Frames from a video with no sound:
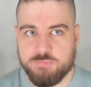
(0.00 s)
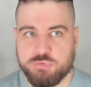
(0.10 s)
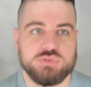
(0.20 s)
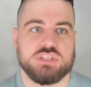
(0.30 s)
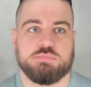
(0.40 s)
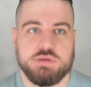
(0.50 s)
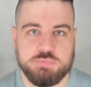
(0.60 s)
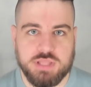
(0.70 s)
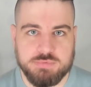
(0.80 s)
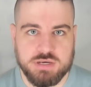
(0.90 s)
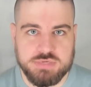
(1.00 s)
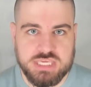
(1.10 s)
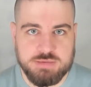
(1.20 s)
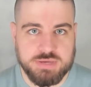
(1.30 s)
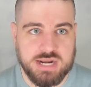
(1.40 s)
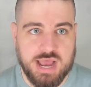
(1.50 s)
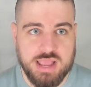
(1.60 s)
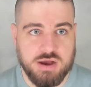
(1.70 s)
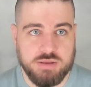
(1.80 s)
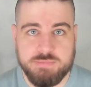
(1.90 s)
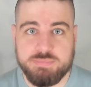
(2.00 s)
Those are the people I'm going to be keeping an eye on.